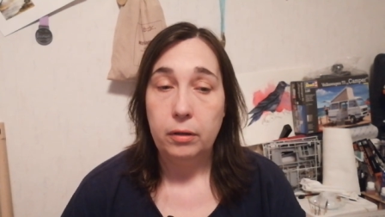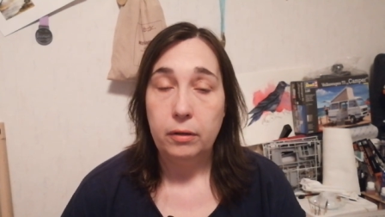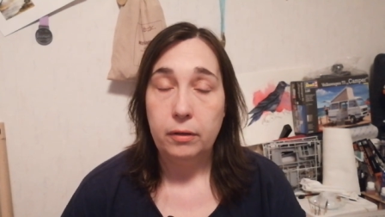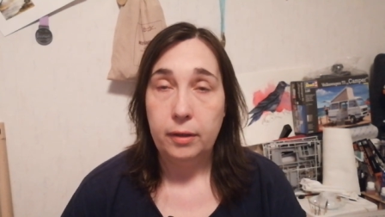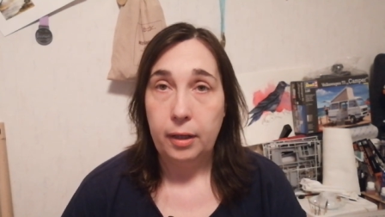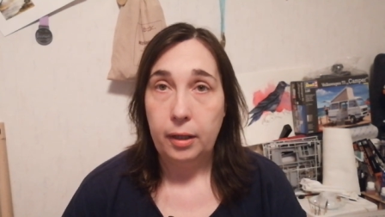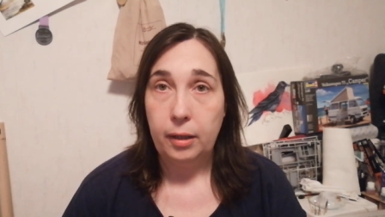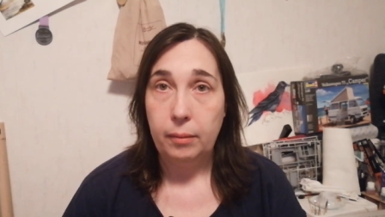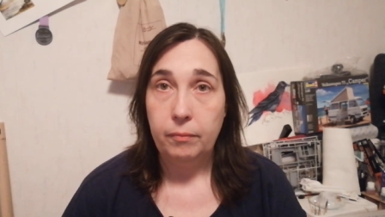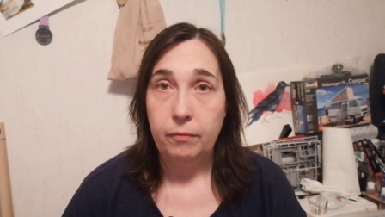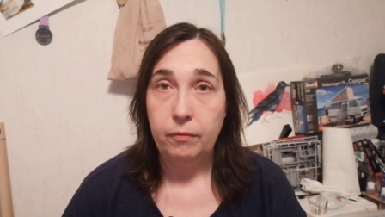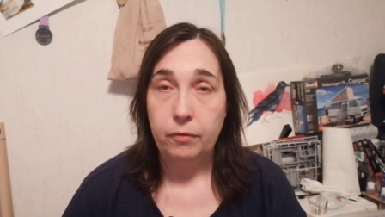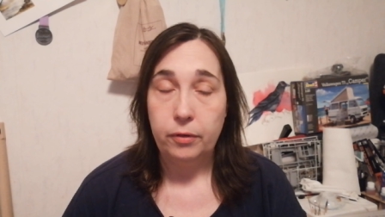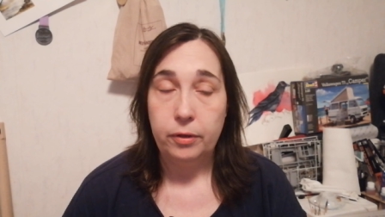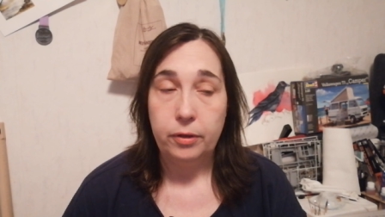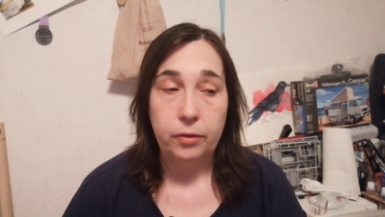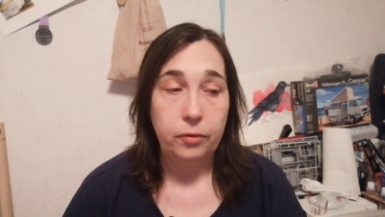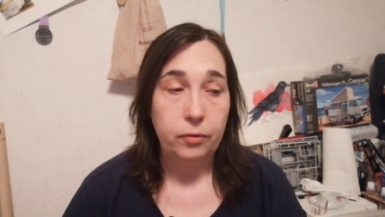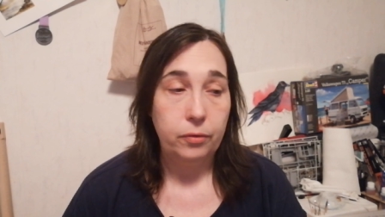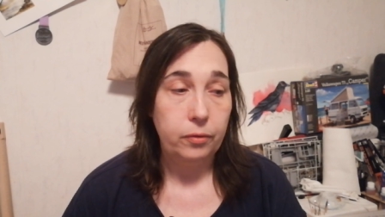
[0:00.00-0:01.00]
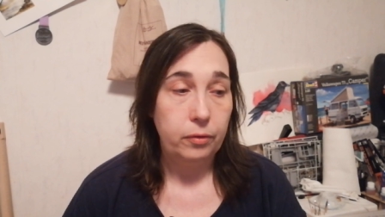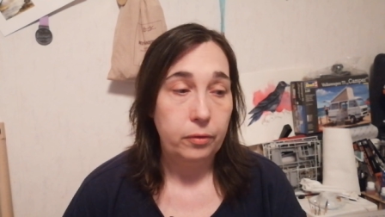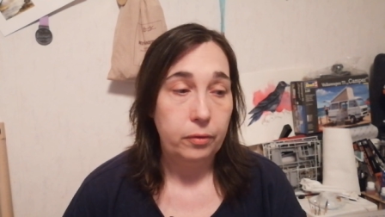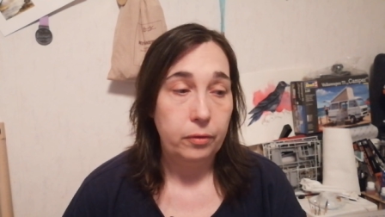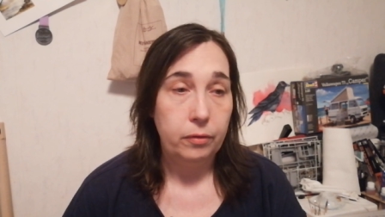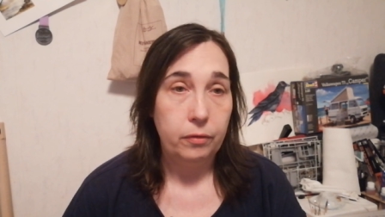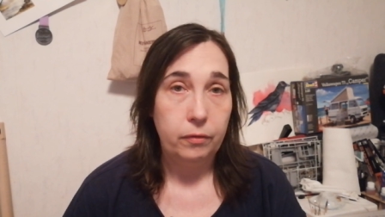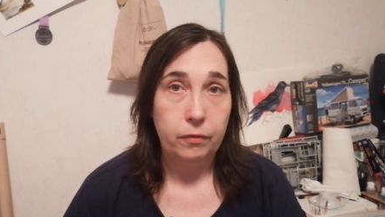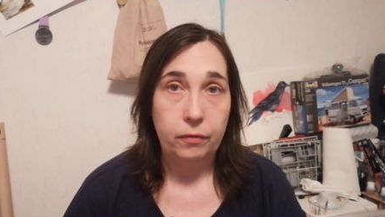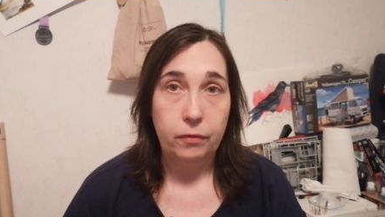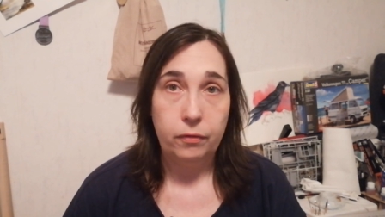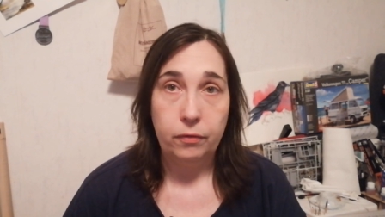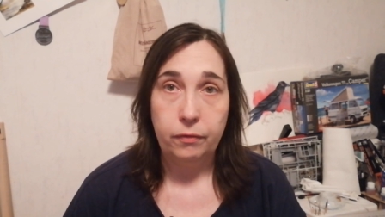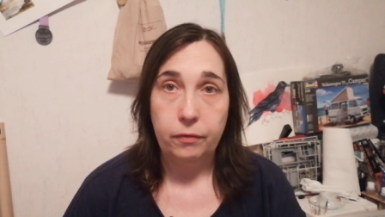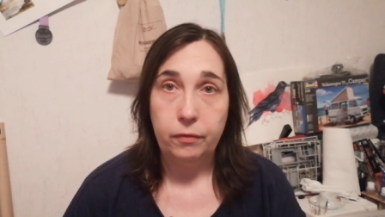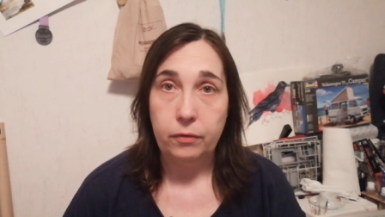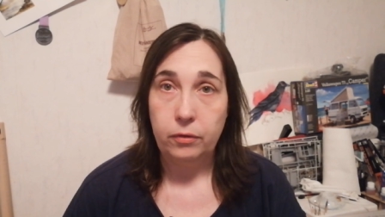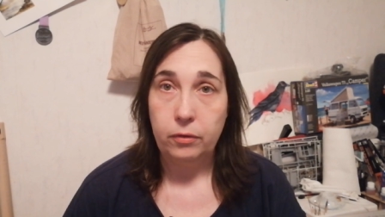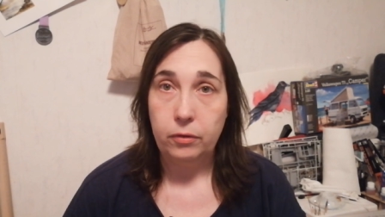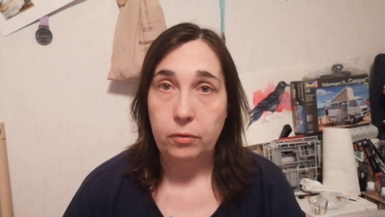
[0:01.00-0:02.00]
time for it, for
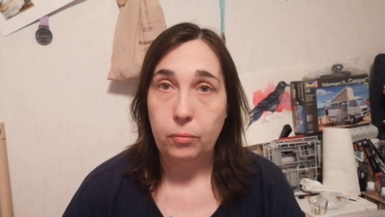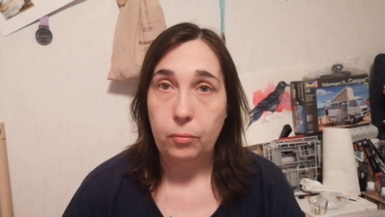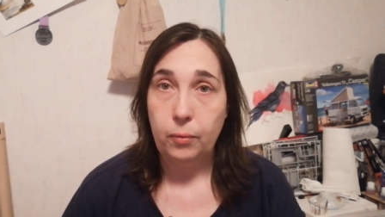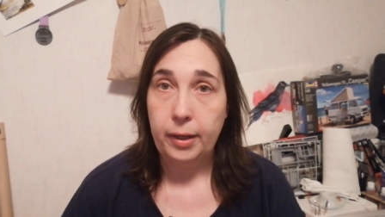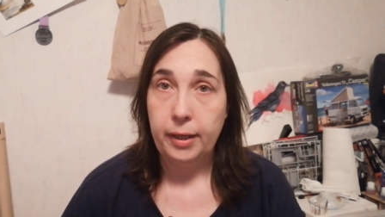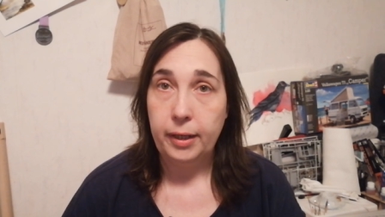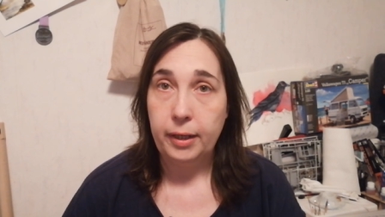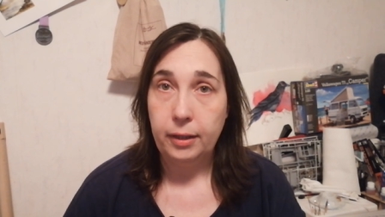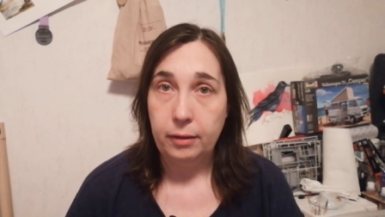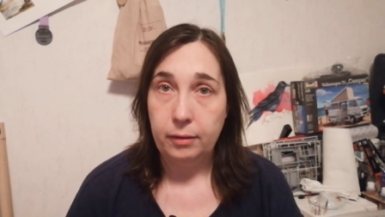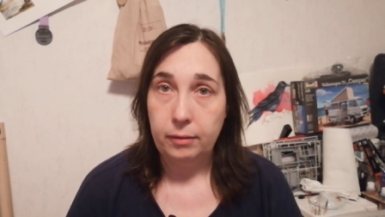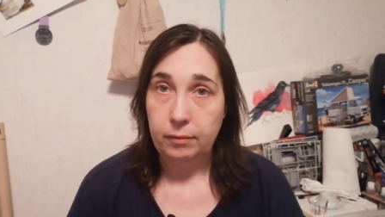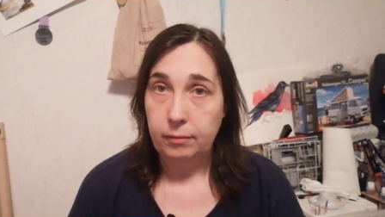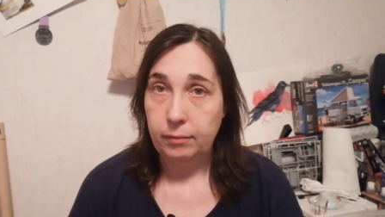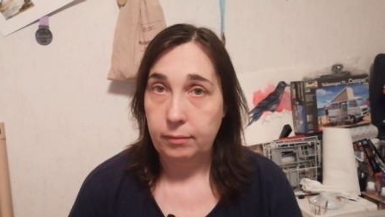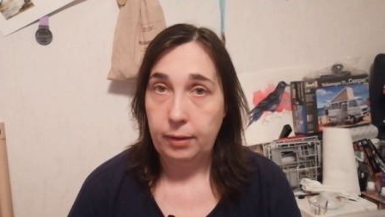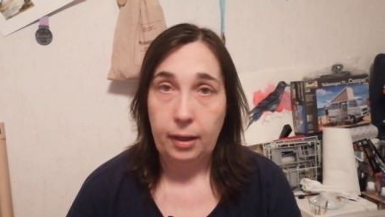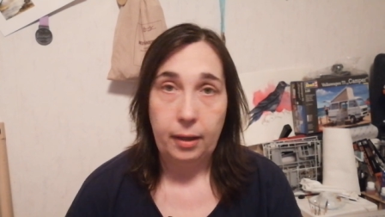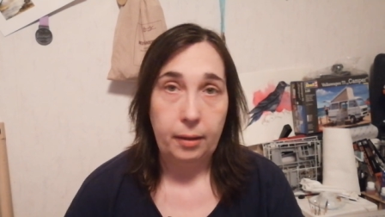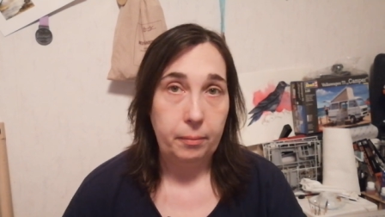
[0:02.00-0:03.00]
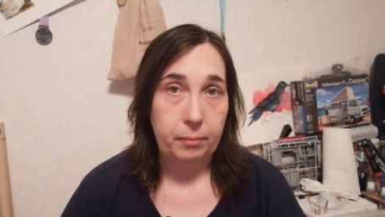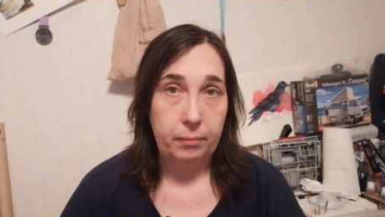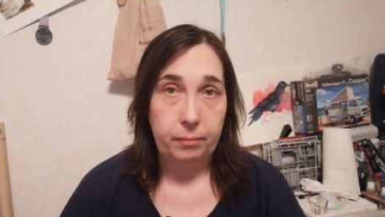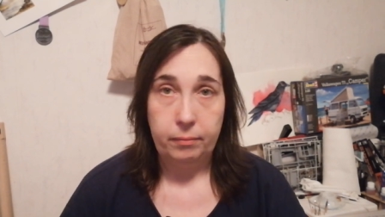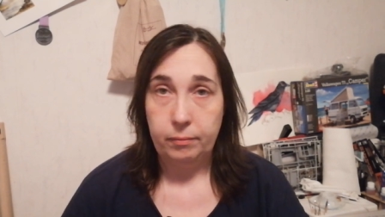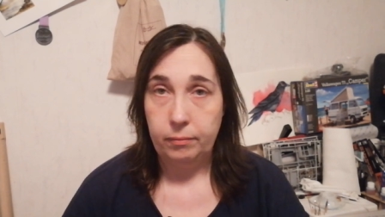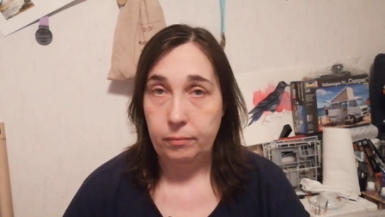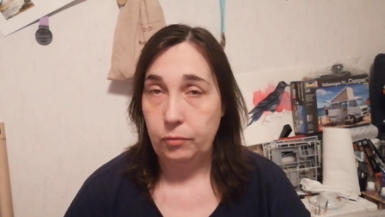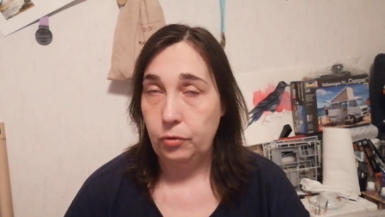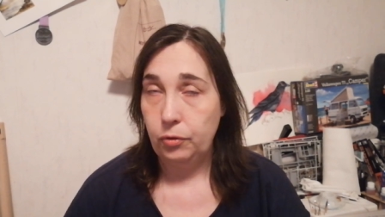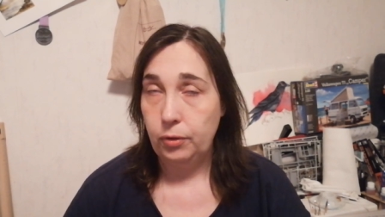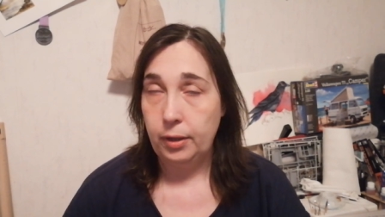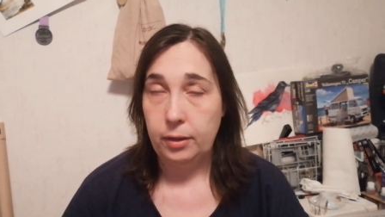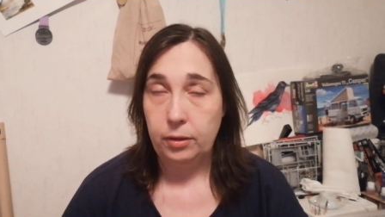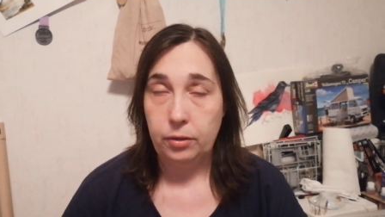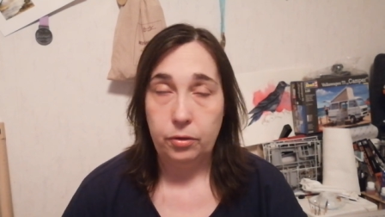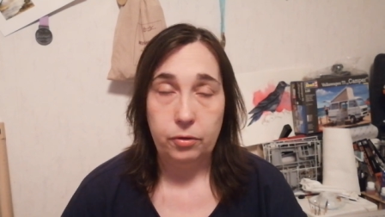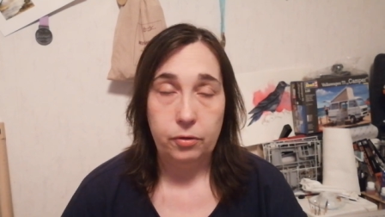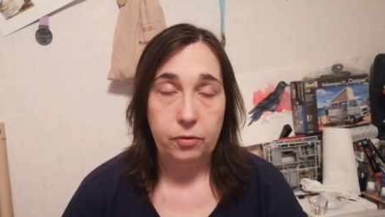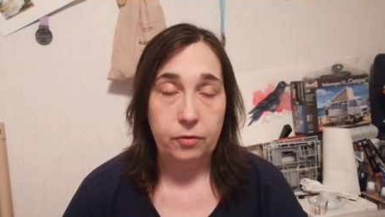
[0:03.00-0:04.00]
waiting time to
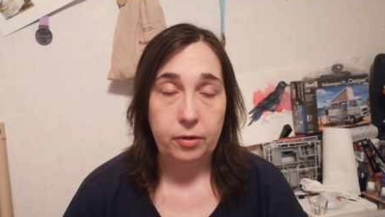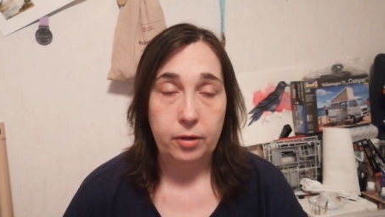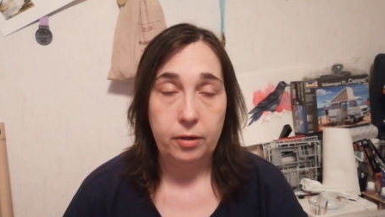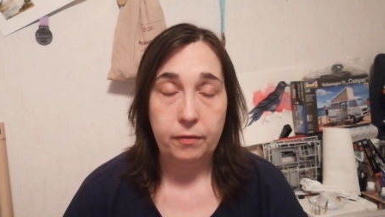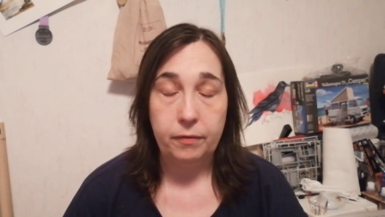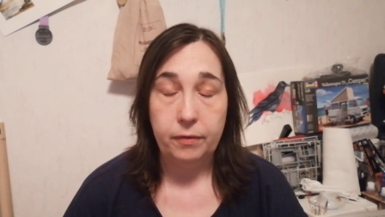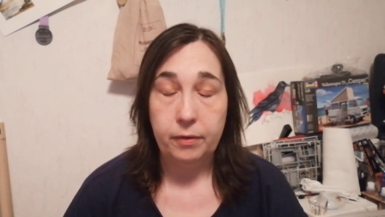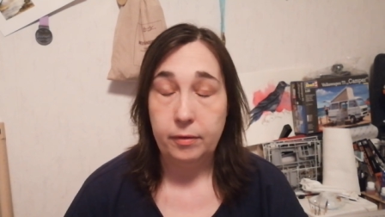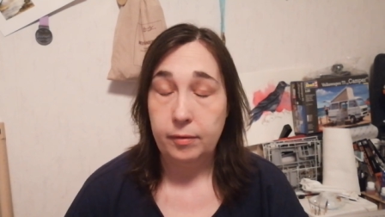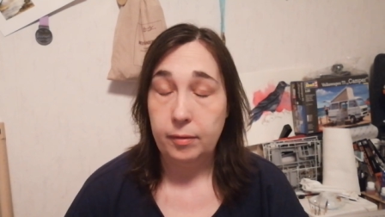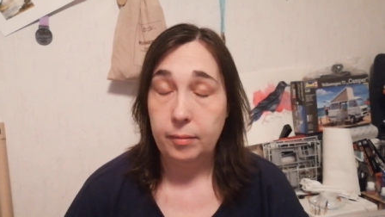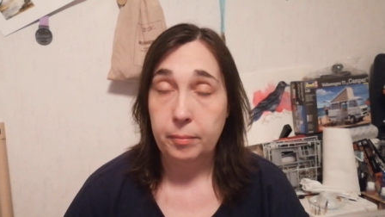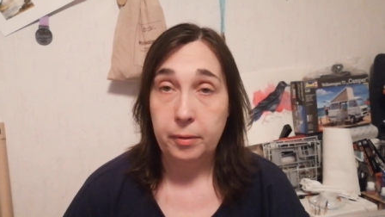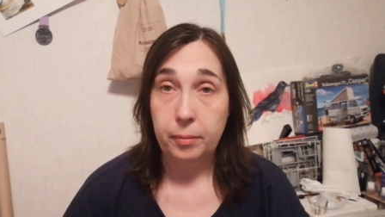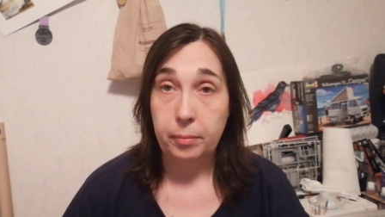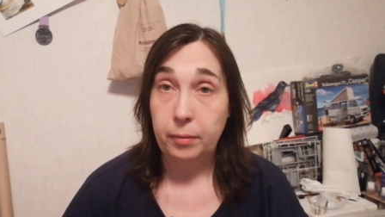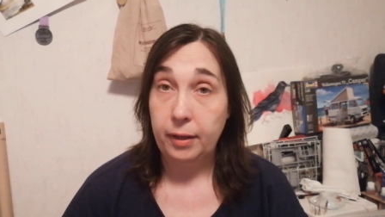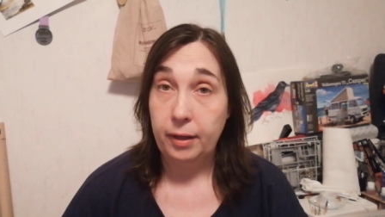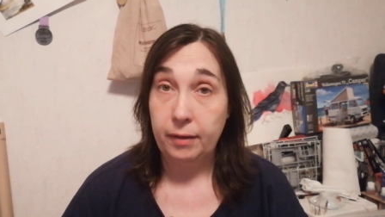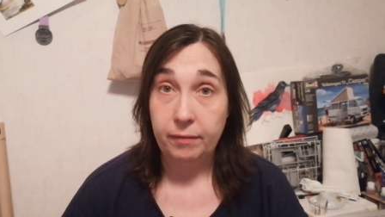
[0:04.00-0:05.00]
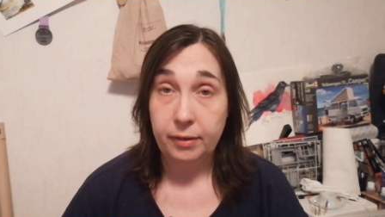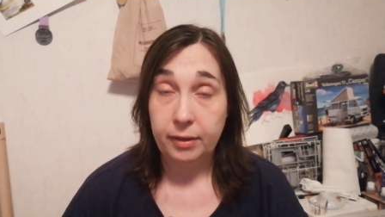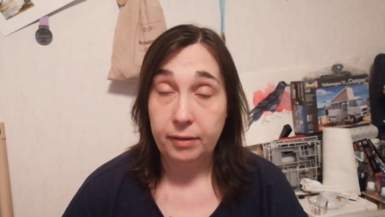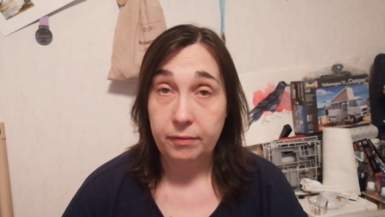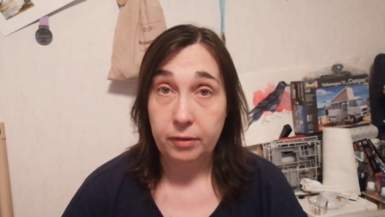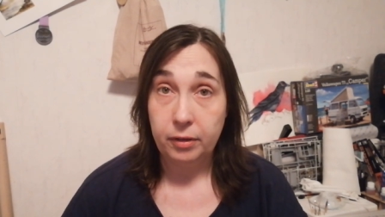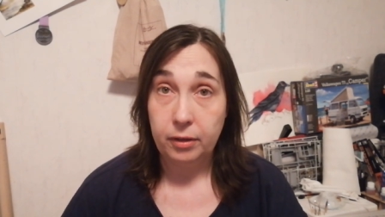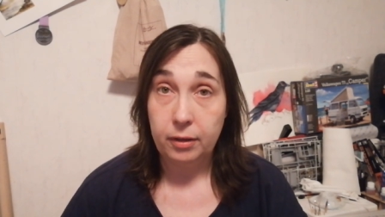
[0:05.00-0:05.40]
get your stuff. And some people haven't even